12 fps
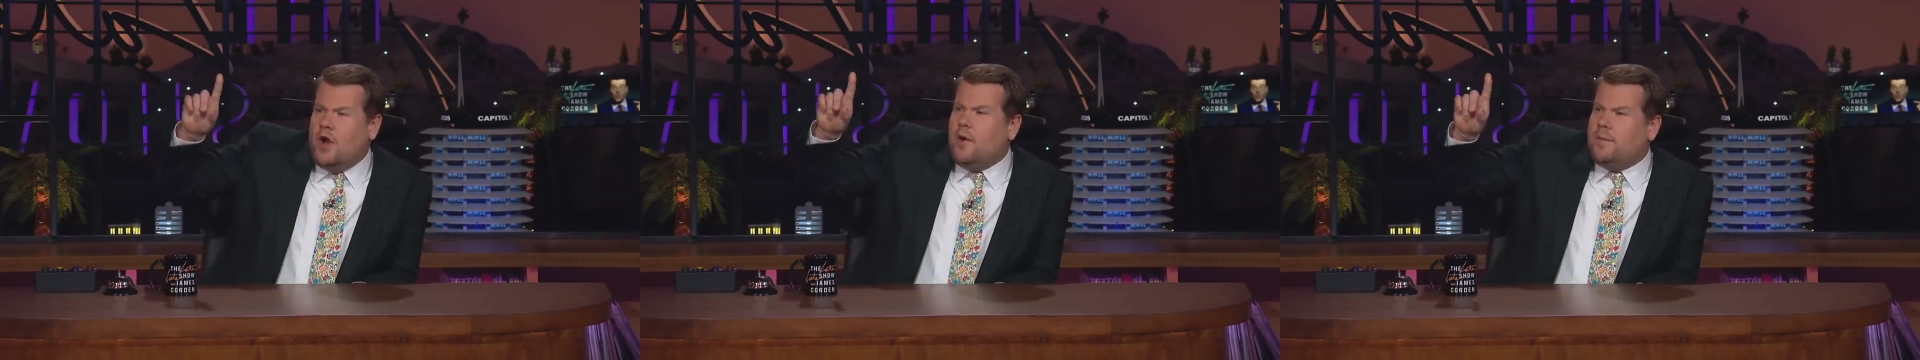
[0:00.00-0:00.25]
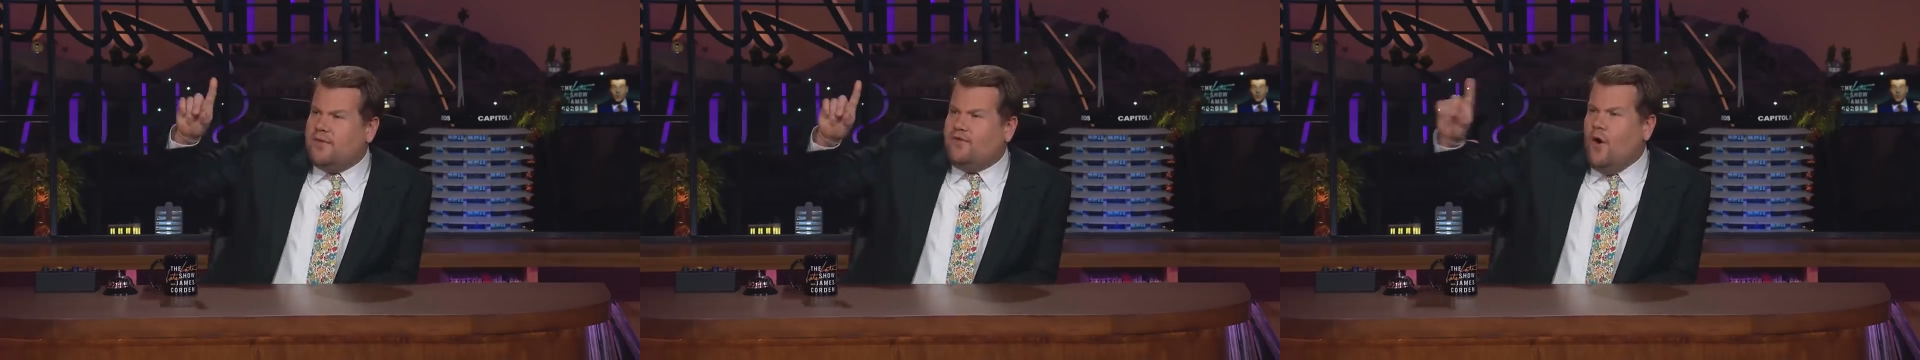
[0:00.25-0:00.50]
So
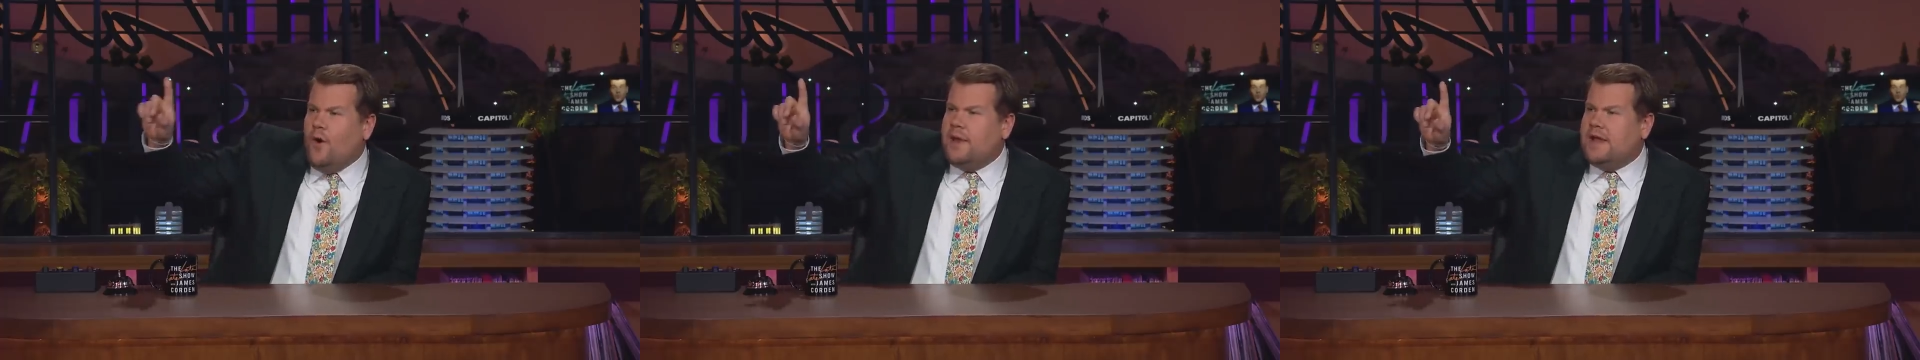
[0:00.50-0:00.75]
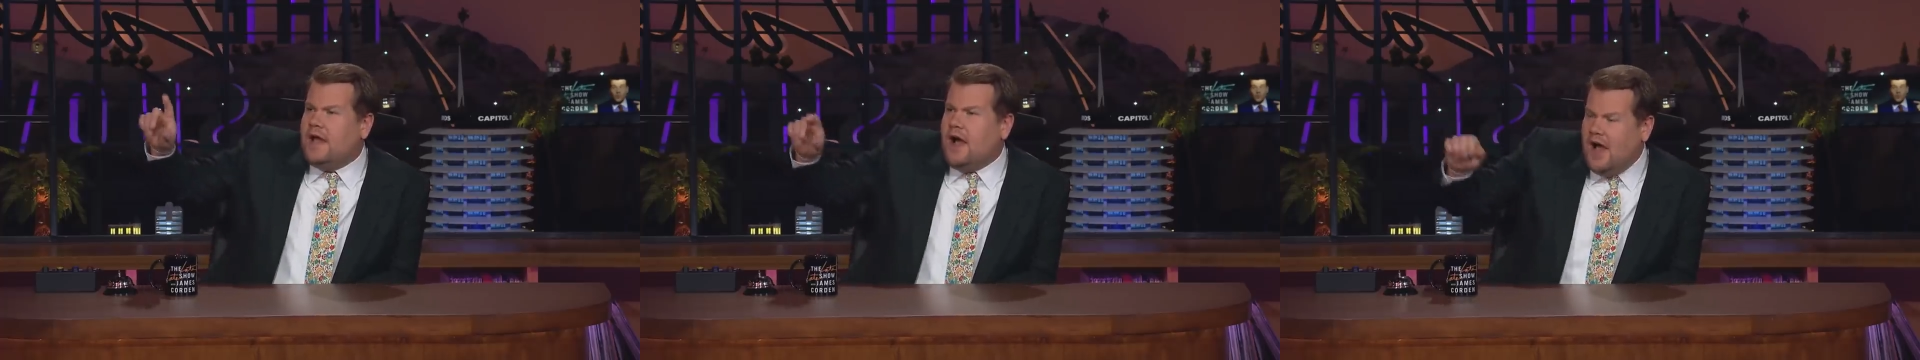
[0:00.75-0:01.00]
before
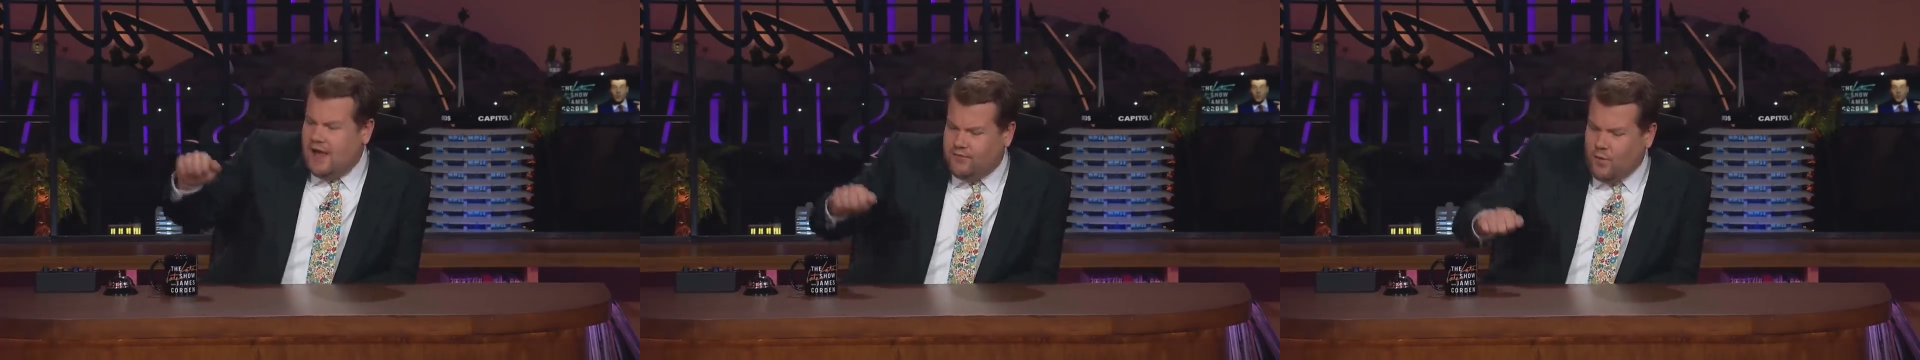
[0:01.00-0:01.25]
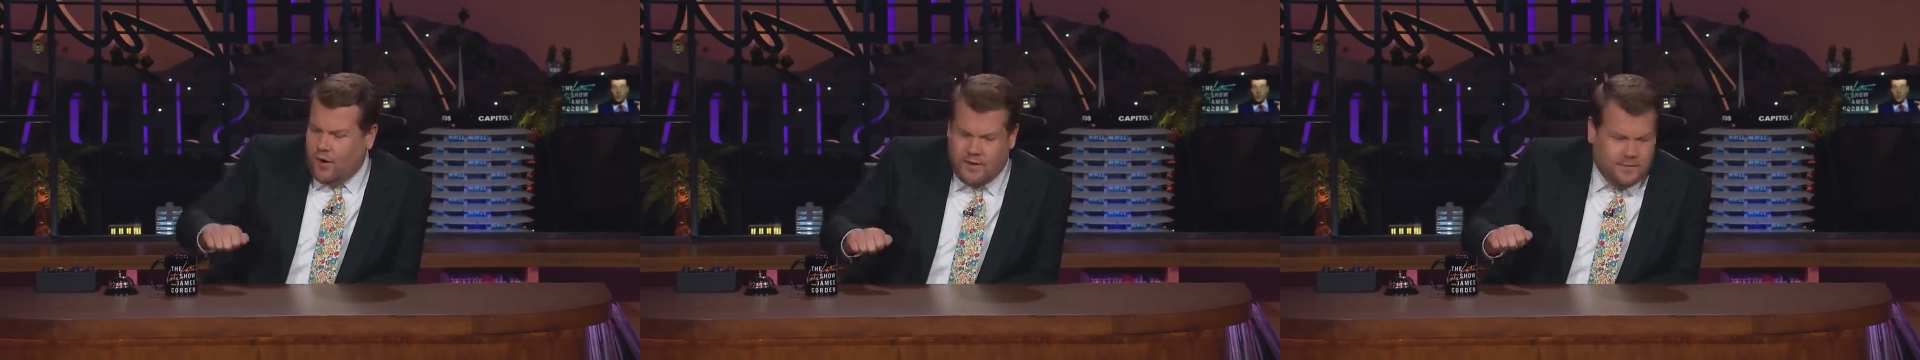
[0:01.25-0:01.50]
we, I
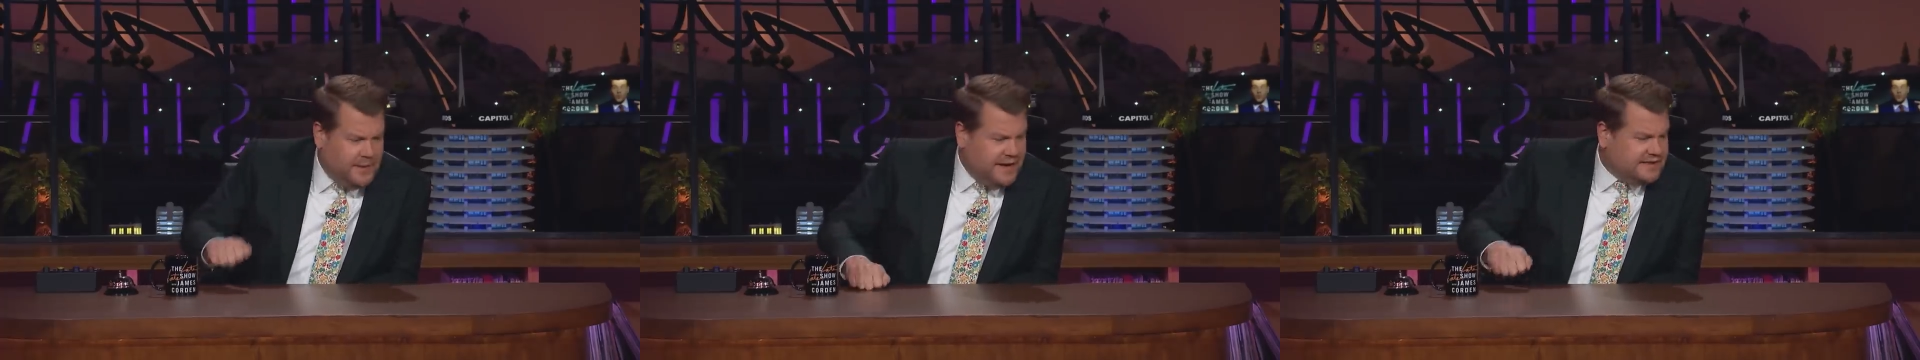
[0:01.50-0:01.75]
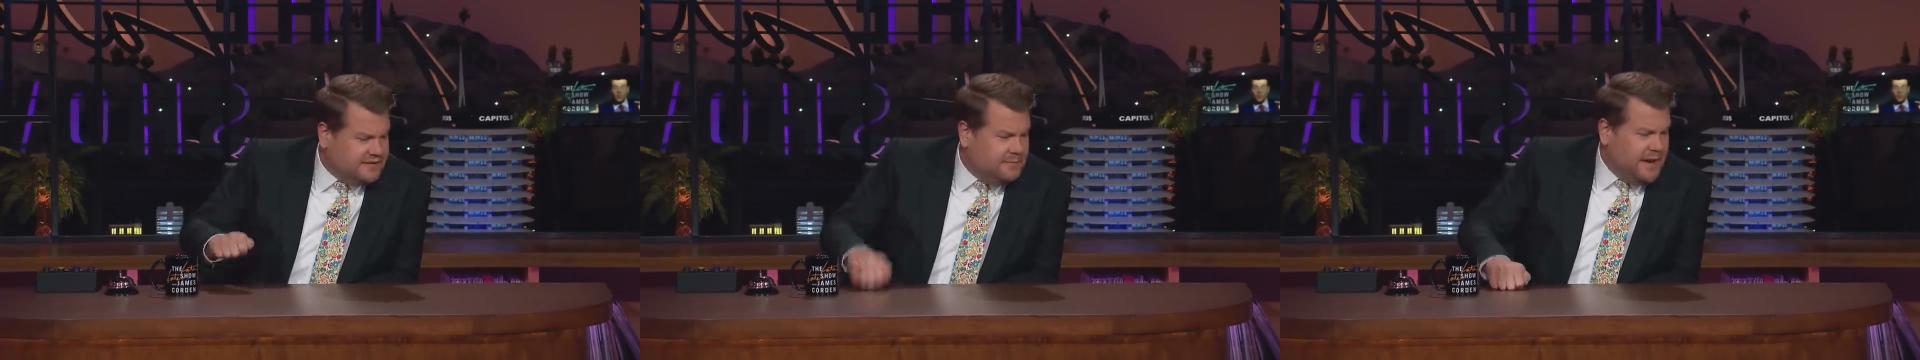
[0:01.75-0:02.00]
have one piece of